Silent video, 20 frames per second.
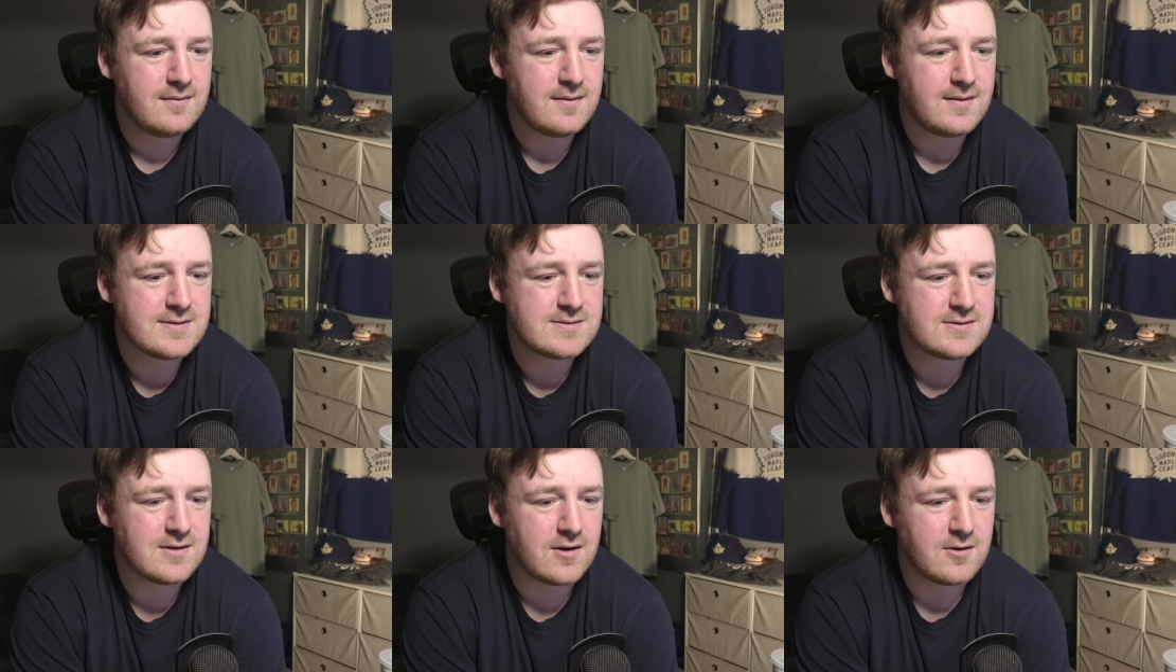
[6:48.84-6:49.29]

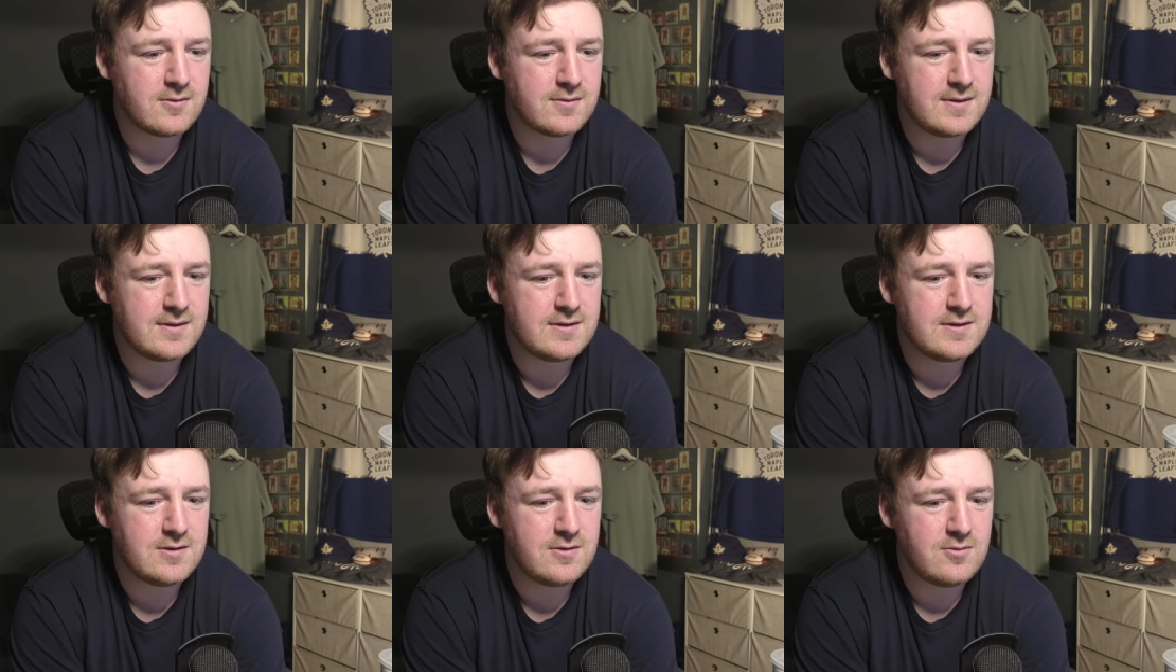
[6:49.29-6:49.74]
it's not
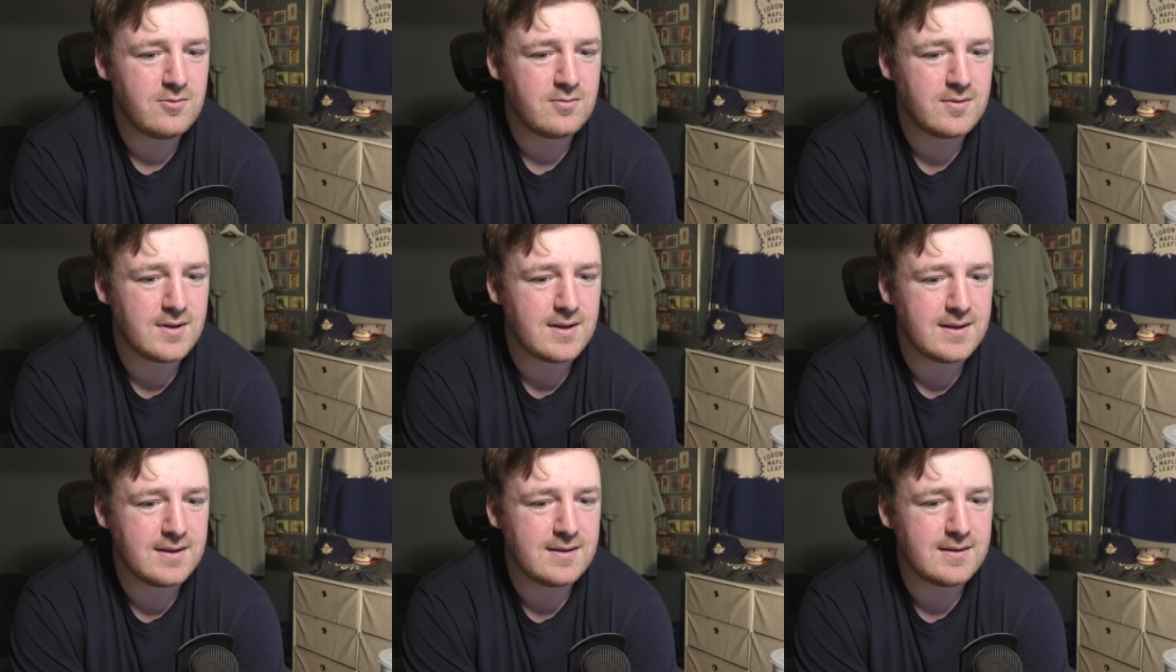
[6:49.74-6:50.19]
really too
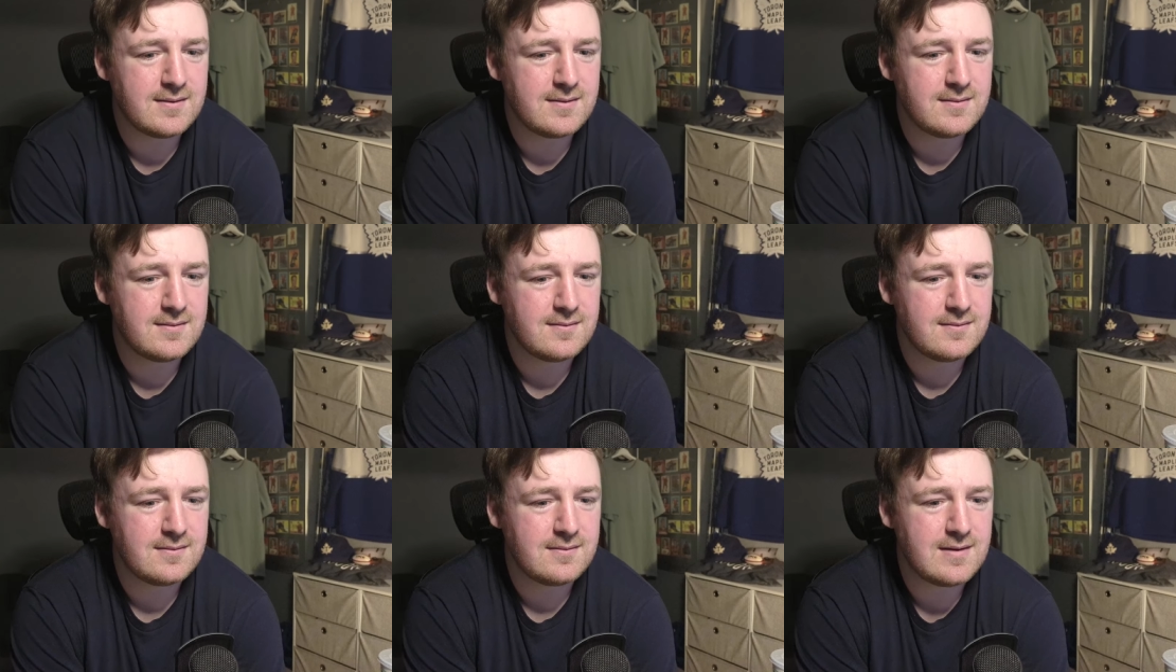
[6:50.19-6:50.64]

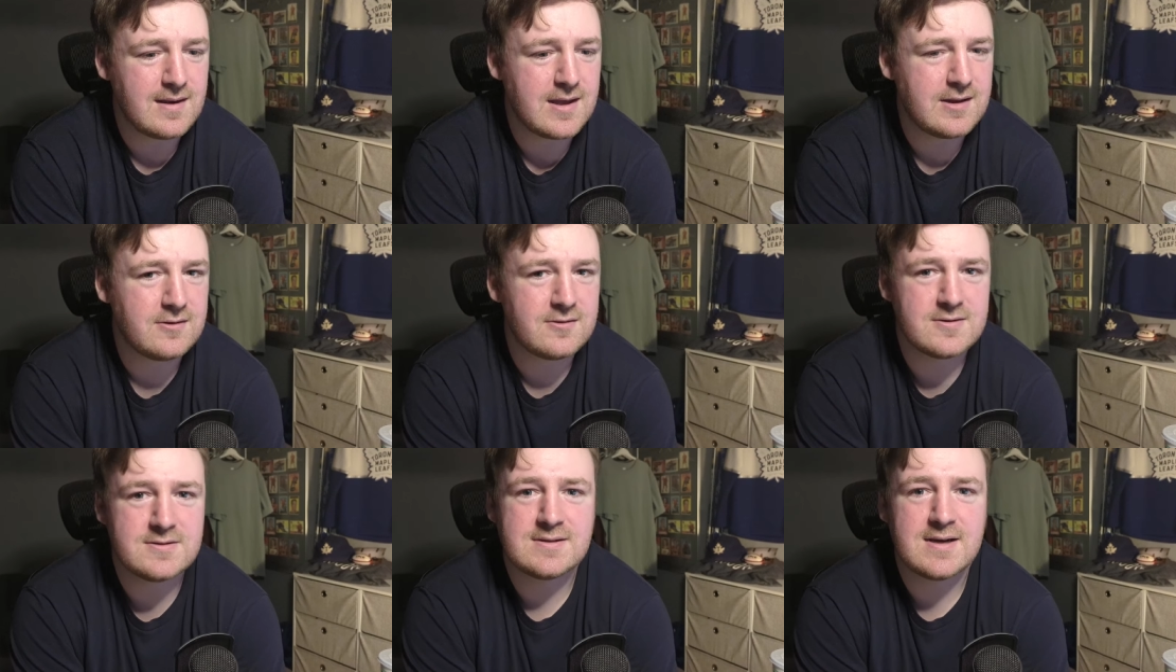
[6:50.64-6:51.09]
like
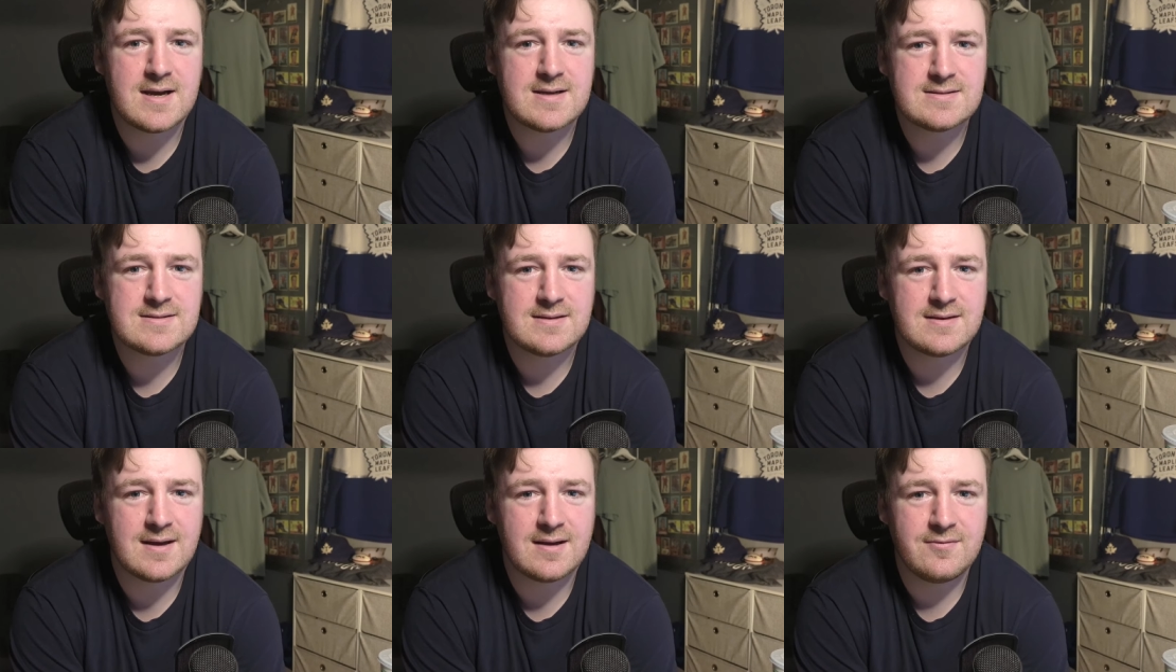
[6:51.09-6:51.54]

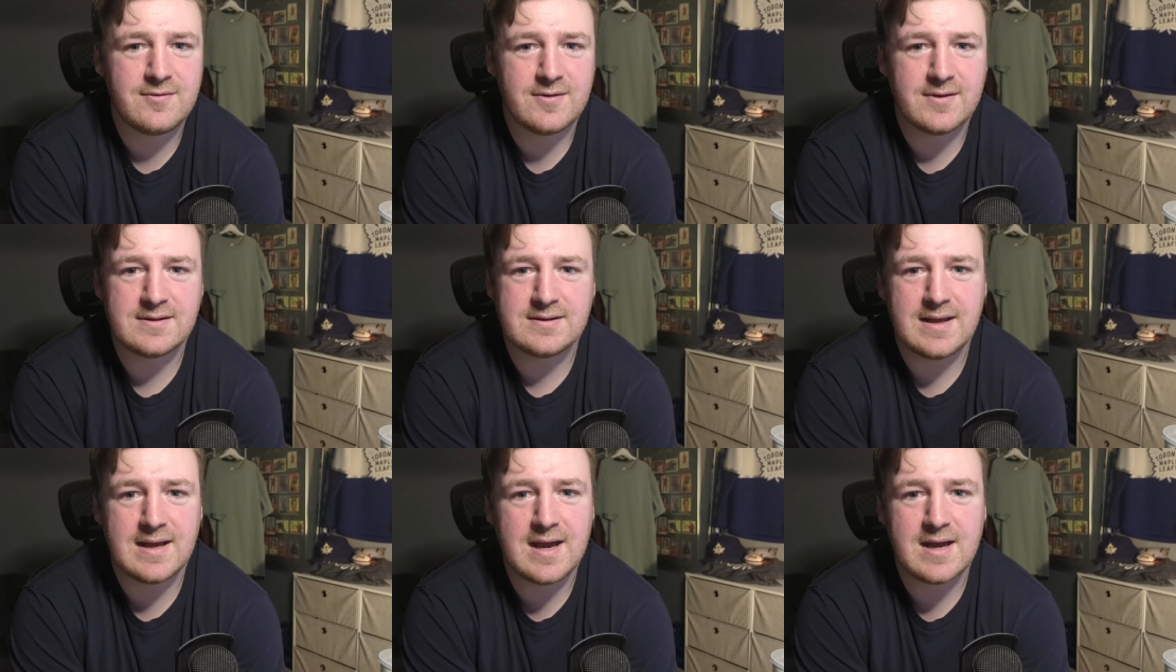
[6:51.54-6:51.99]
energizing. I feel
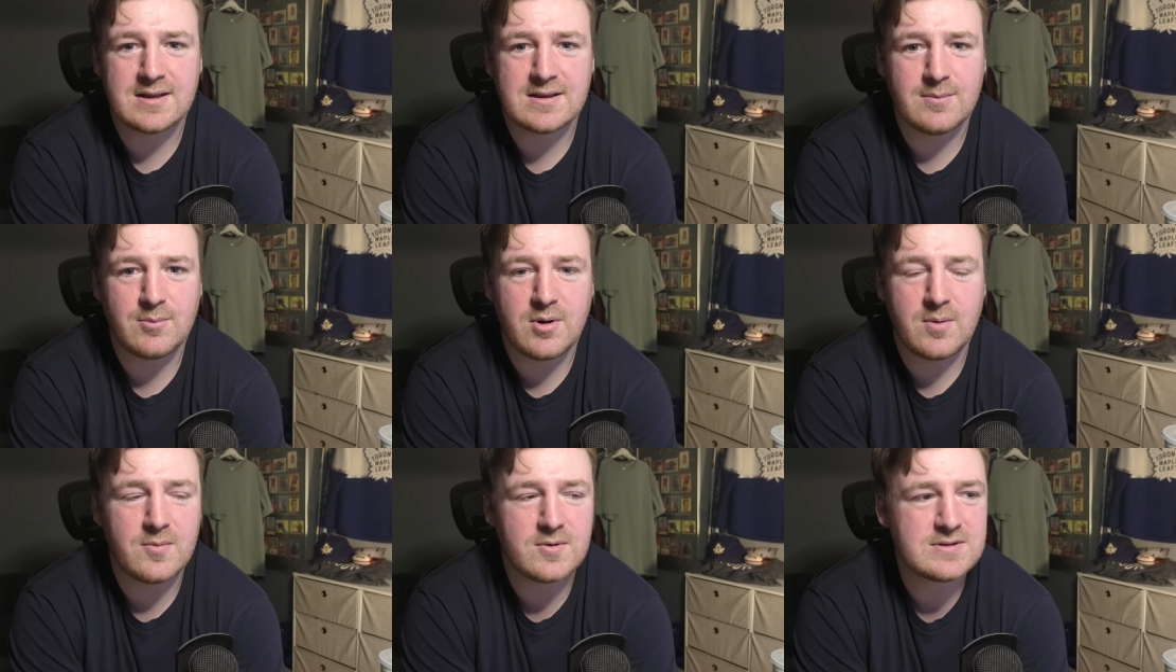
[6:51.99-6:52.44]
like the
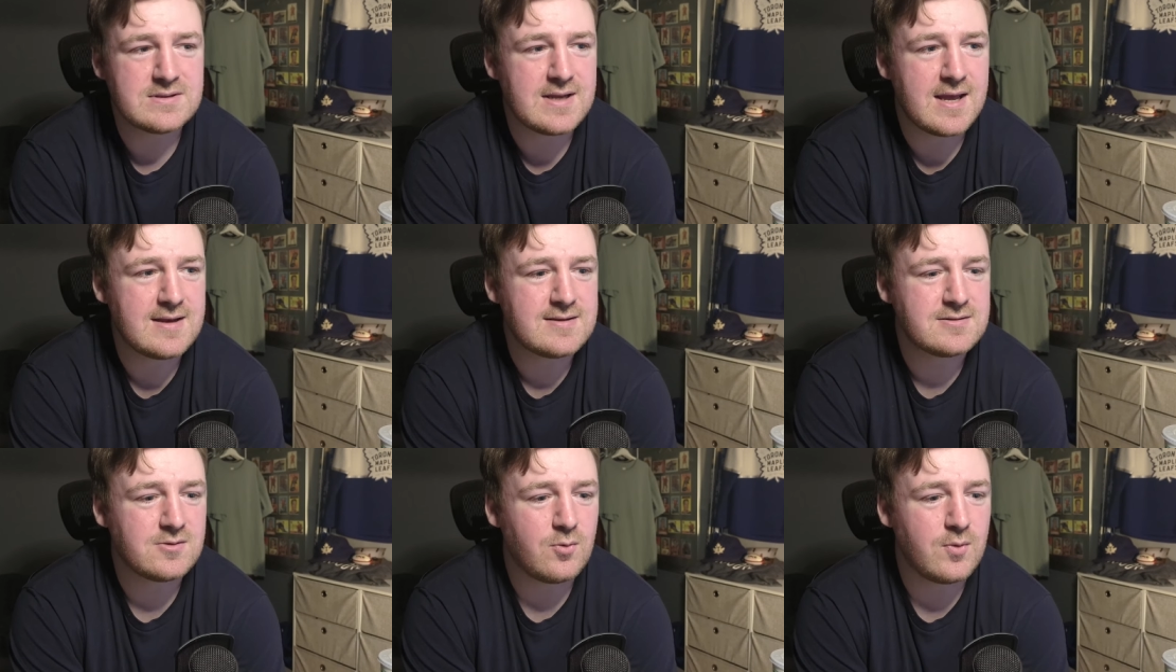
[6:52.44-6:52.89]
anthem almost
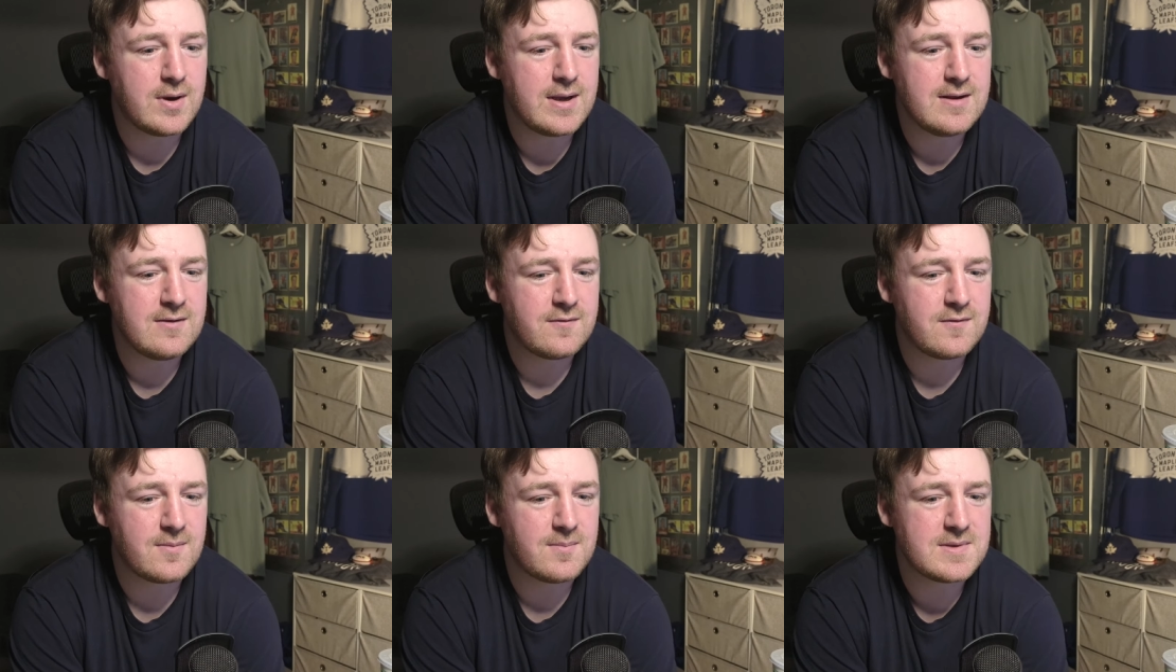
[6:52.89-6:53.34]
takes
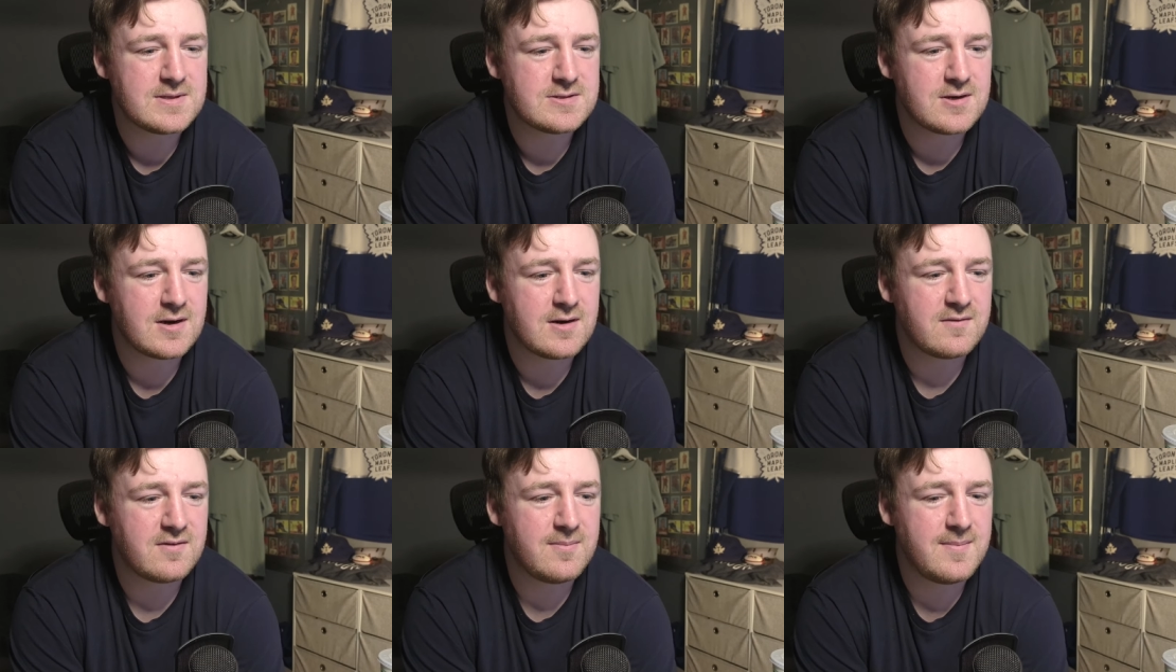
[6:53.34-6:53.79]
away from the start of a